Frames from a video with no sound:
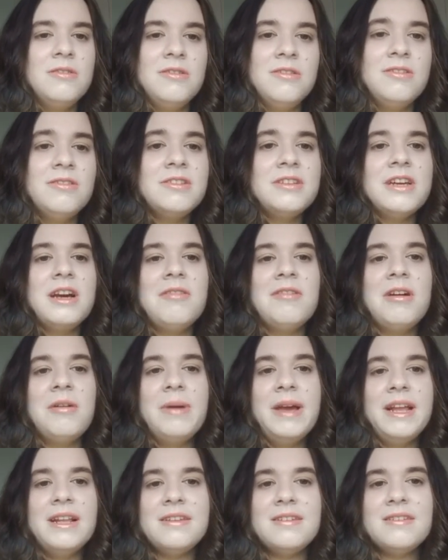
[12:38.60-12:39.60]
until I
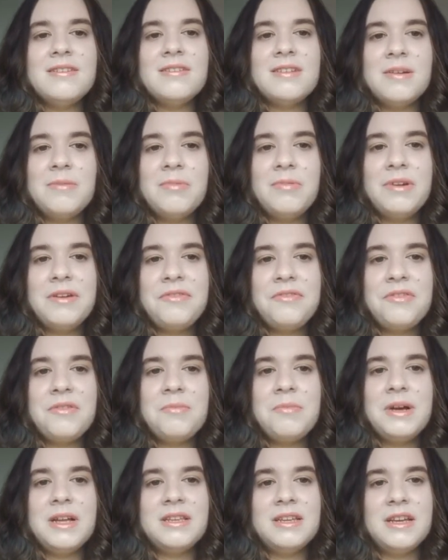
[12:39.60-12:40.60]
went to Subway for
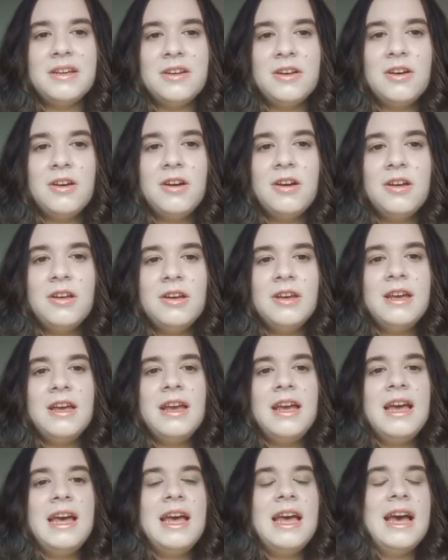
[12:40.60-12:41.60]
my dinner,
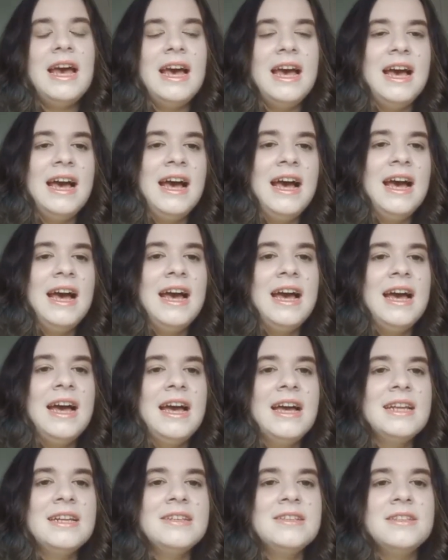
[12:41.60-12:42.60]

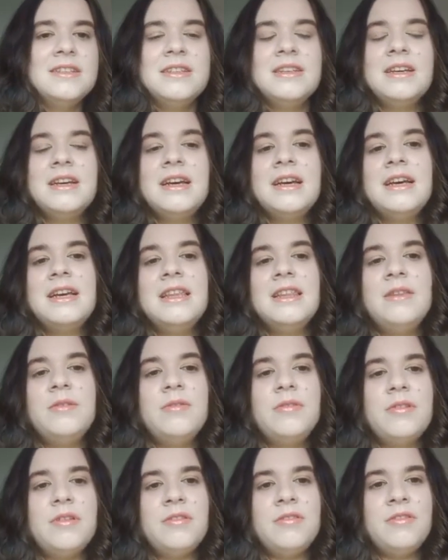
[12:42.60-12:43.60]
and there
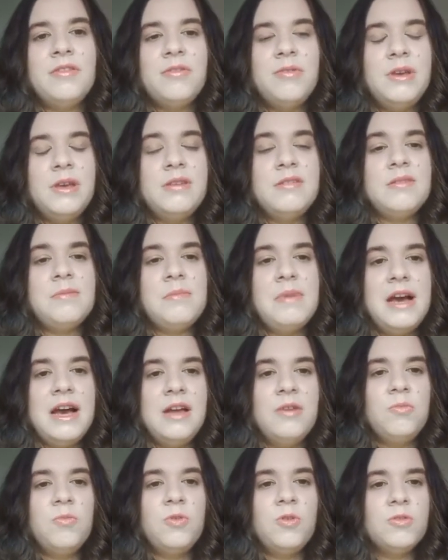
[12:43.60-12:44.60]
was this crazy
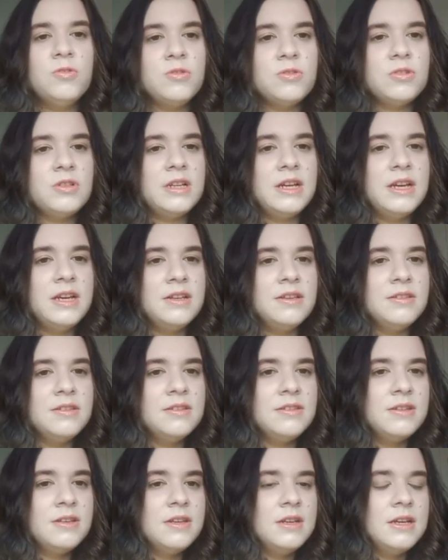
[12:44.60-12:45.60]
man wandered
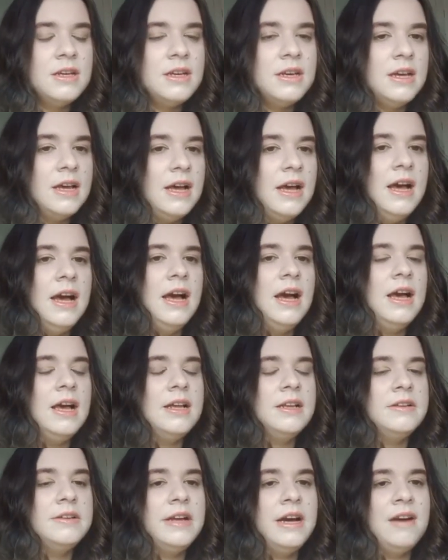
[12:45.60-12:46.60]
in,
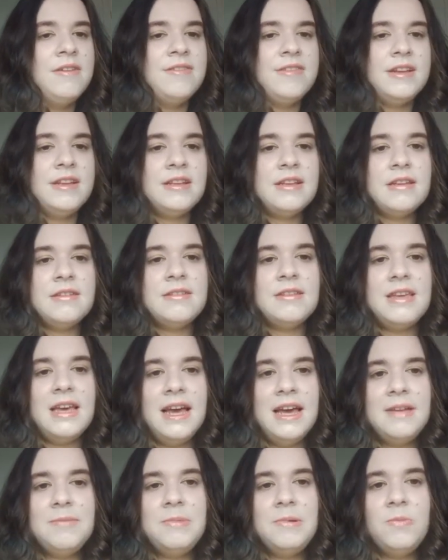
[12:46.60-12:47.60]
and I think this
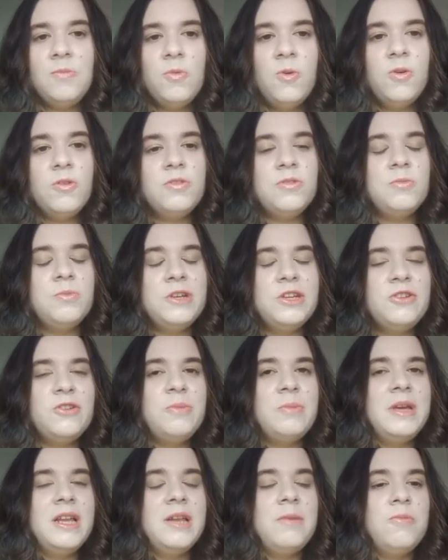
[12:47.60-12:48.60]
guy had been watching way
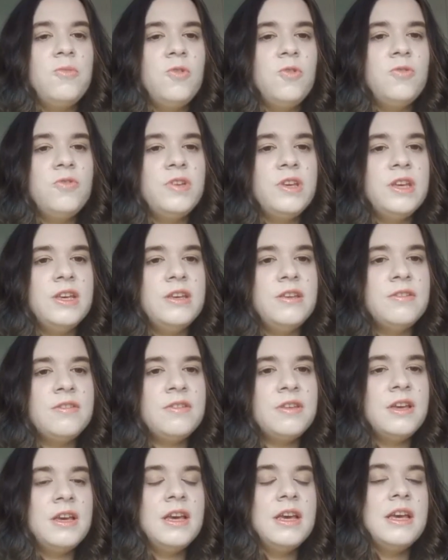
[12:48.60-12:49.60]
too many
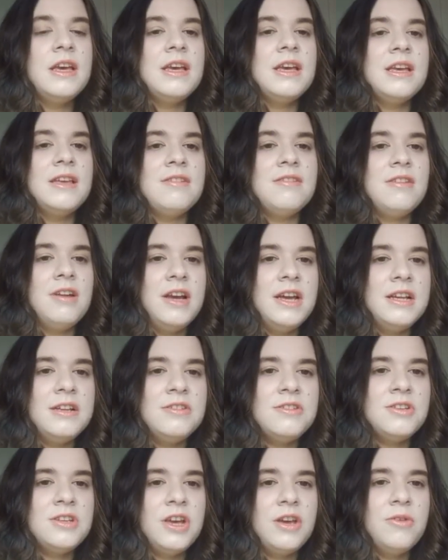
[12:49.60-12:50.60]
movies. He
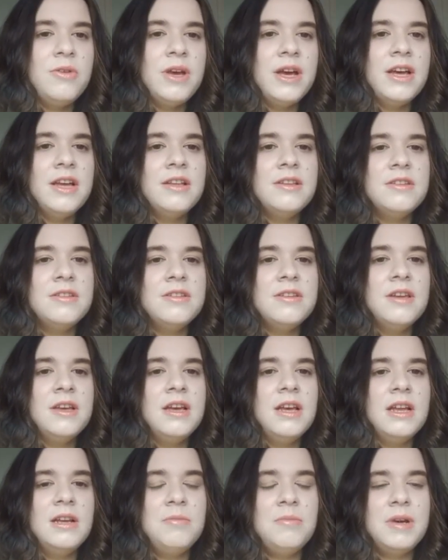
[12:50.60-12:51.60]
started shouting
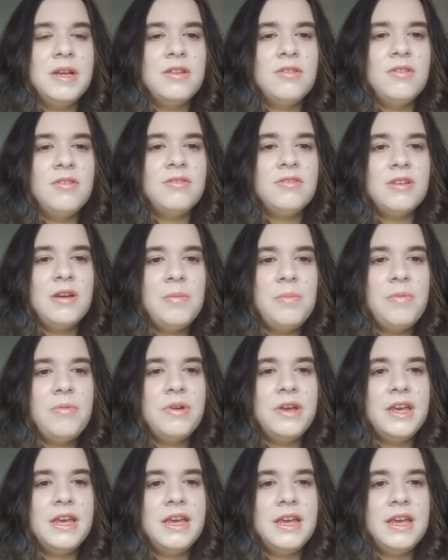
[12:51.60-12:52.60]
in the middle of
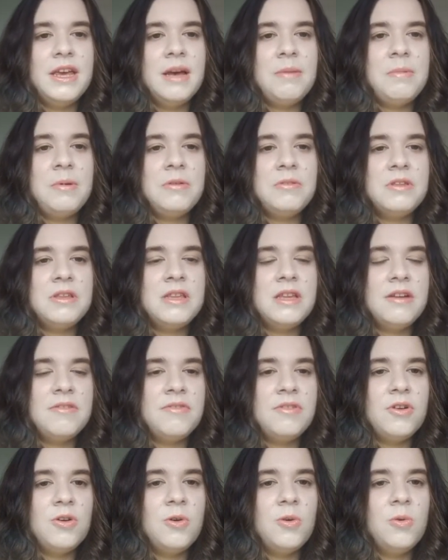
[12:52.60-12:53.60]
Subway about the
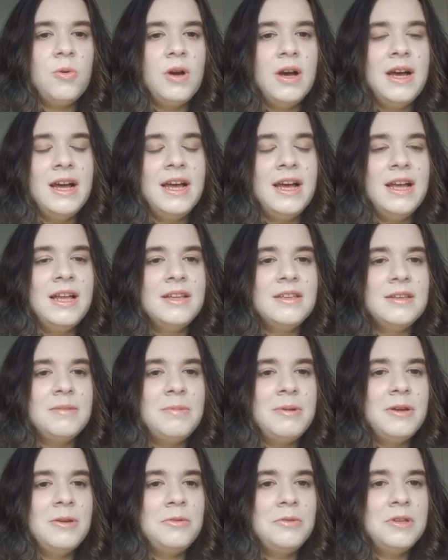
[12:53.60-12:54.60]
devil and
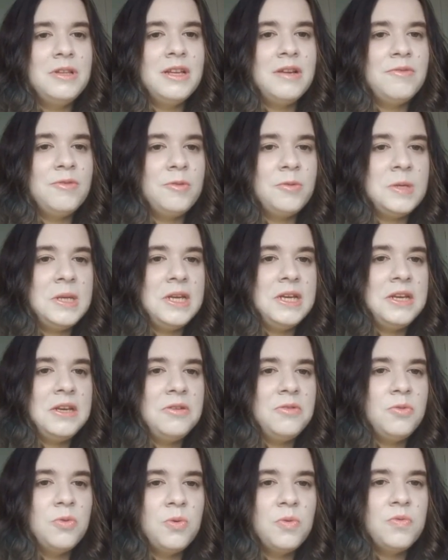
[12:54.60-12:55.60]
about the devil
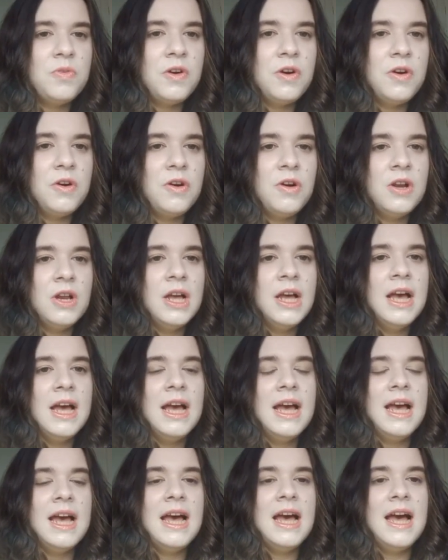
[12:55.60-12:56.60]
taking over
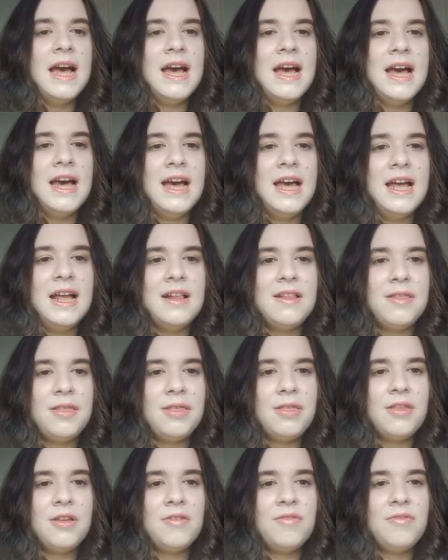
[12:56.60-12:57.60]
and
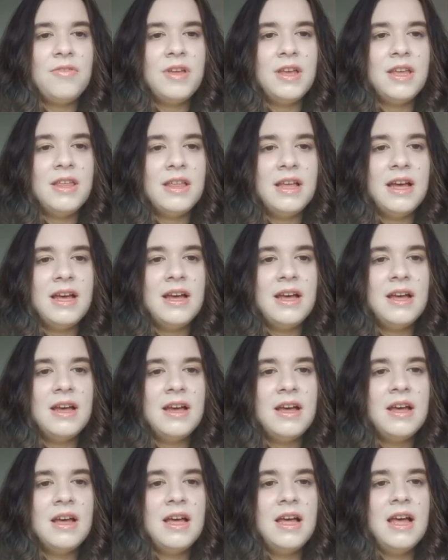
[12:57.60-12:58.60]
stuff like
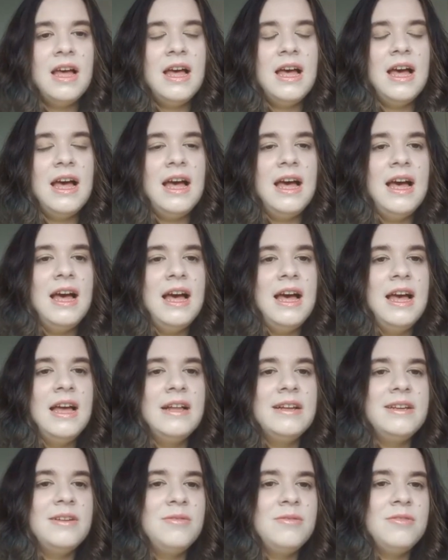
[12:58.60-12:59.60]
that,
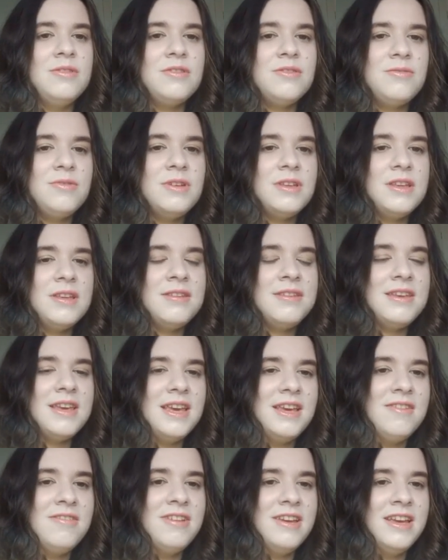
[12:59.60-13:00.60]
and it was just really
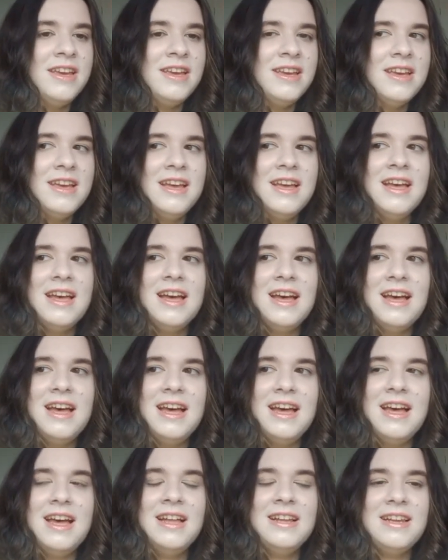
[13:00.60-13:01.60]
scary.
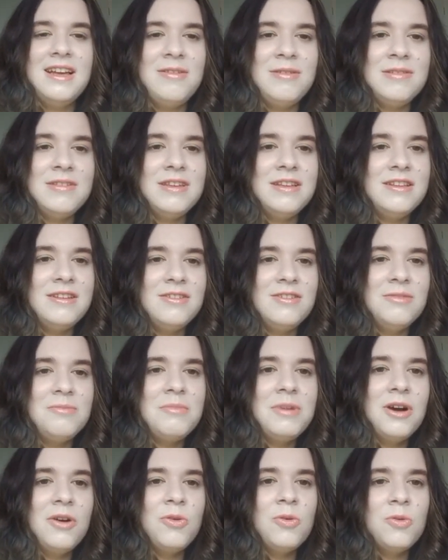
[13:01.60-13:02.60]
And I was in there on
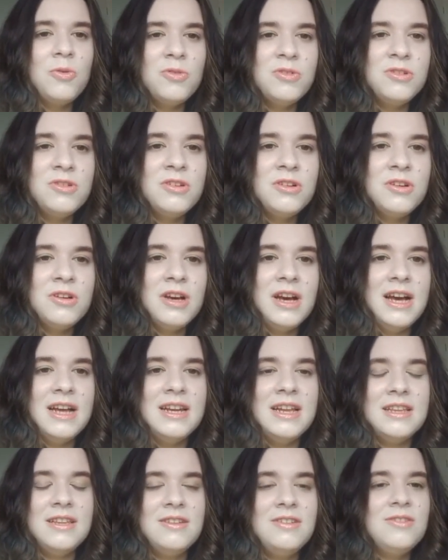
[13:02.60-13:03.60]
my own,
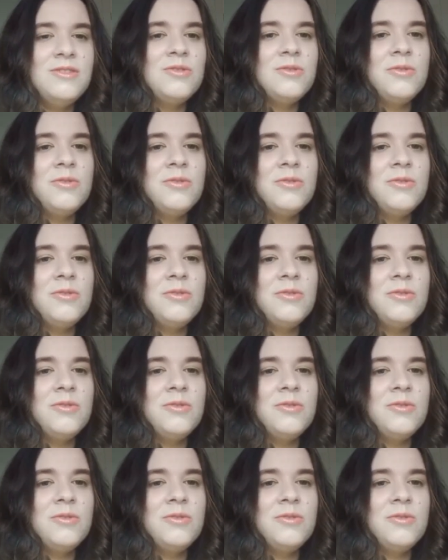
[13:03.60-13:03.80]
and I didn't